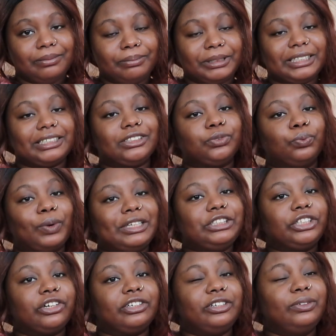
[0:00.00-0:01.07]
because when
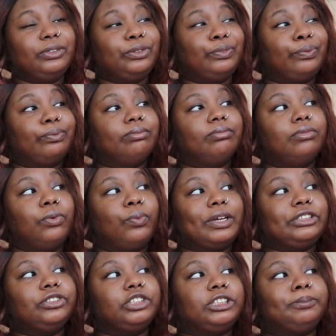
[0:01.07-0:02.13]

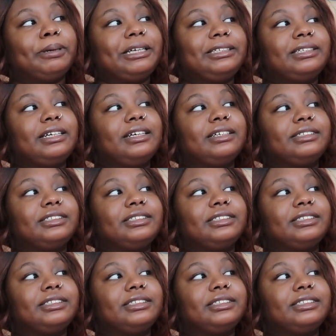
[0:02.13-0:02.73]
you spend